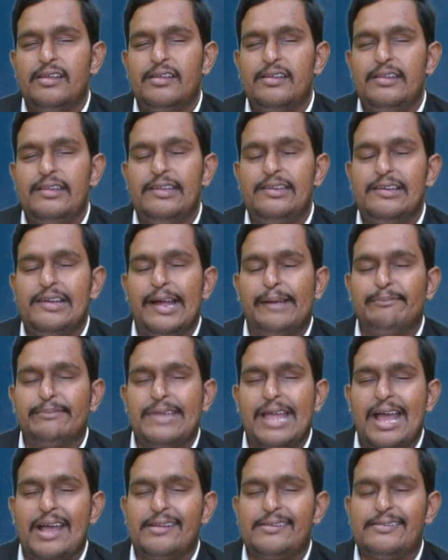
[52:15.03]
Income
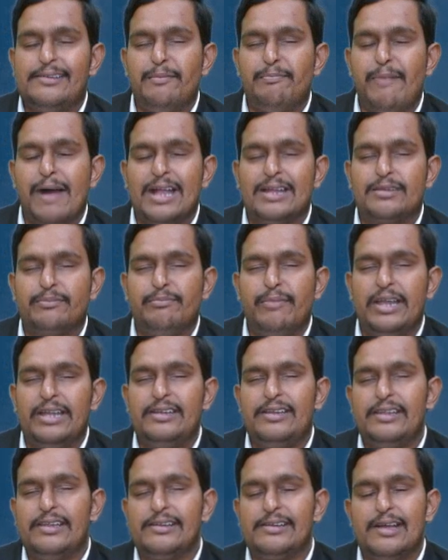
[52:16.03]
tax
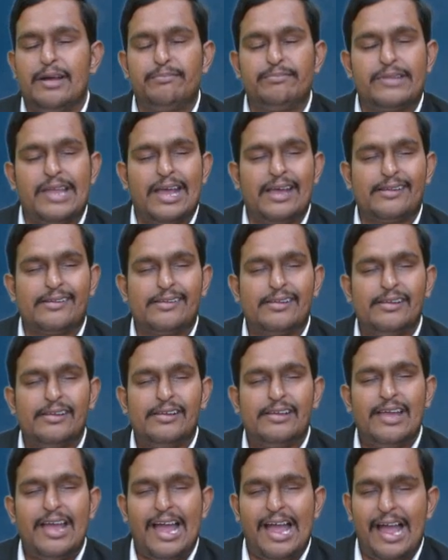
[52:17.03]
department, Income Tax
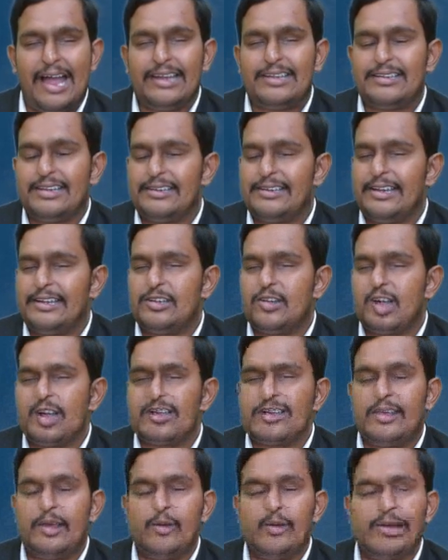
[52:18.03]
Act did
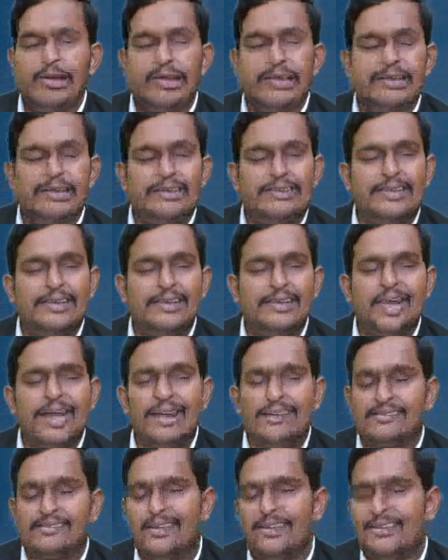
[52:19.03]
not give anything
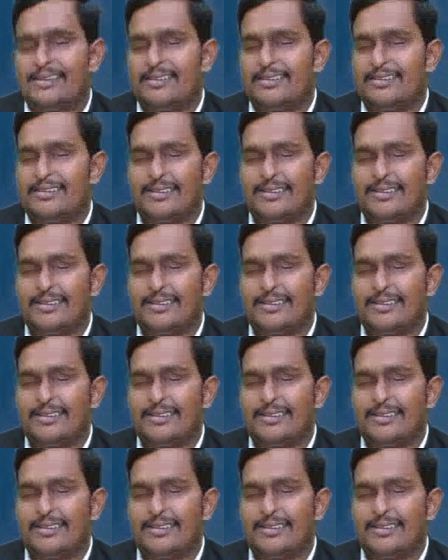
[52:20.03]
as such.